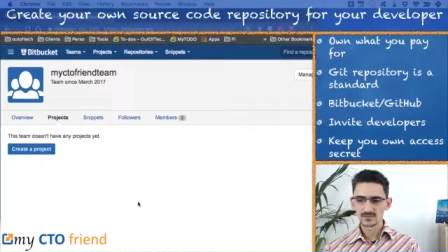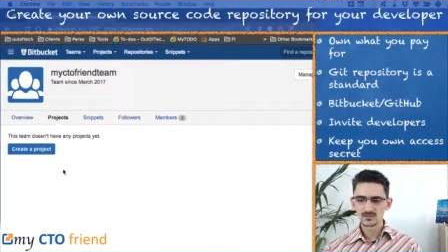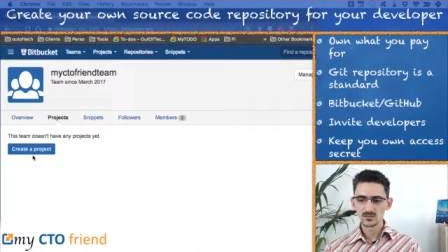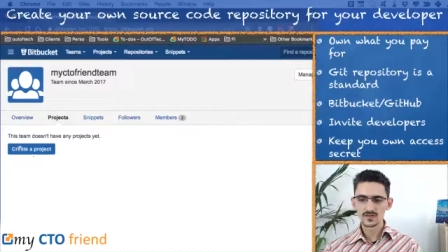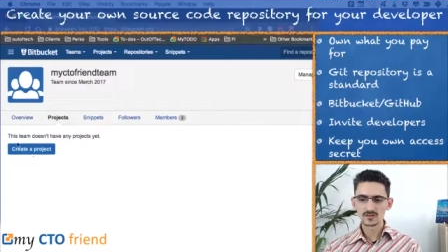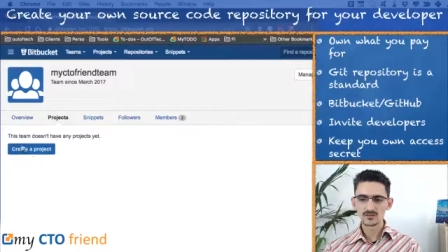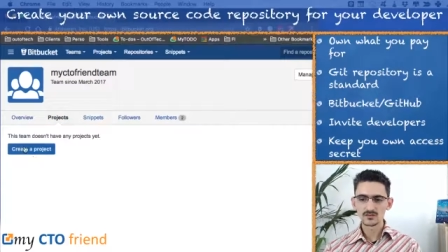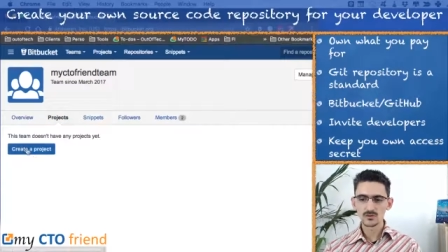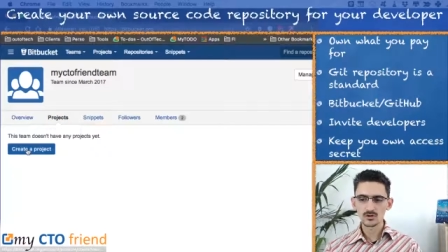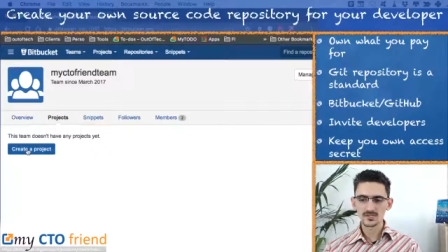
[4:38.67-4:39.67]
So we get in
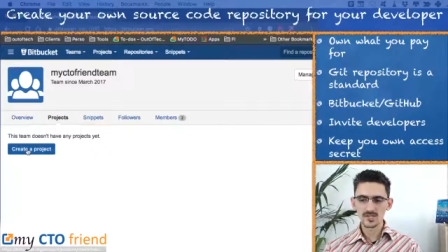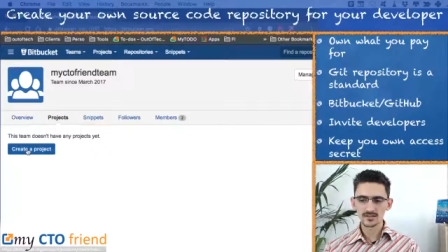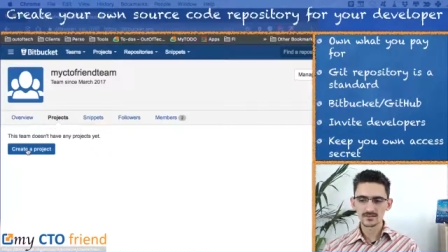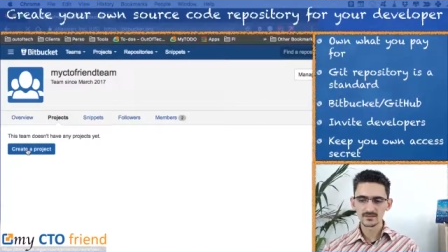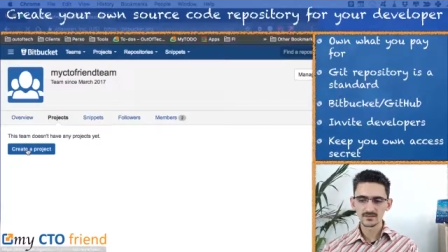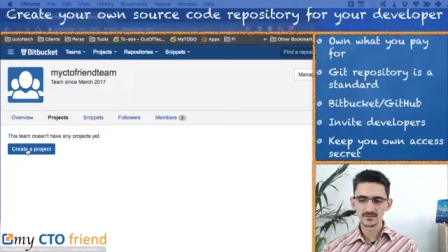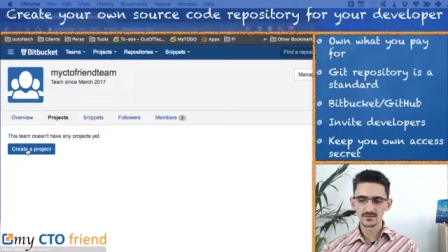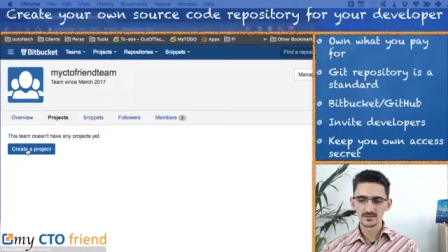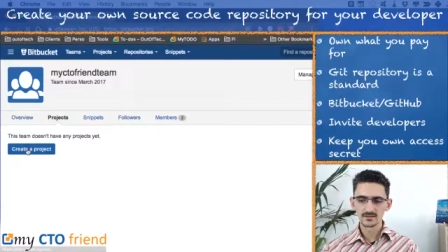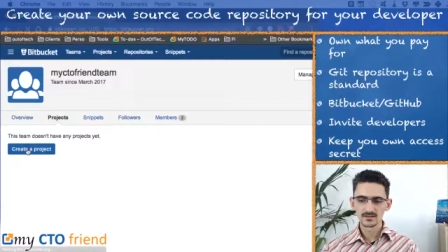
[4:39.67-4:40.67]
a project
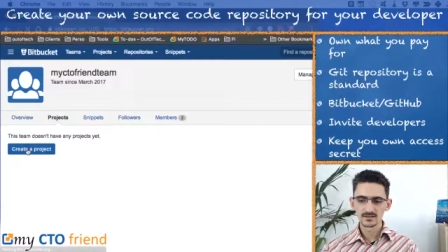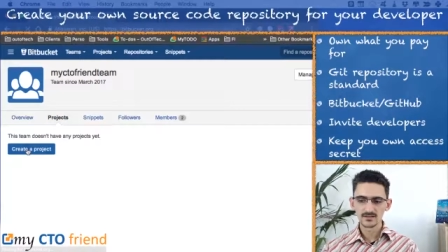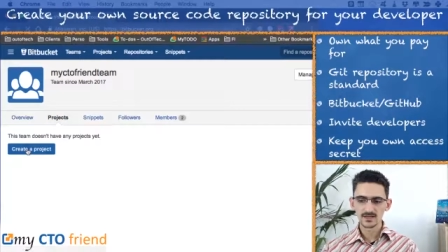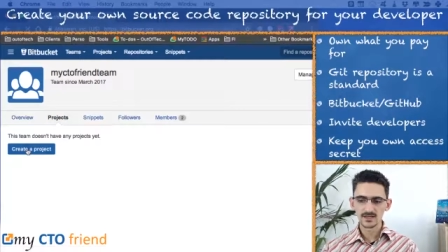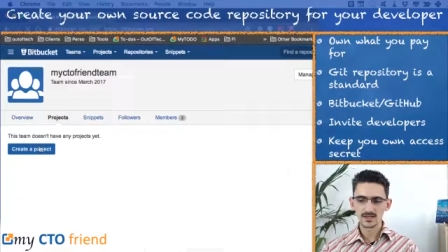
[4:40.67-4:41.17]
and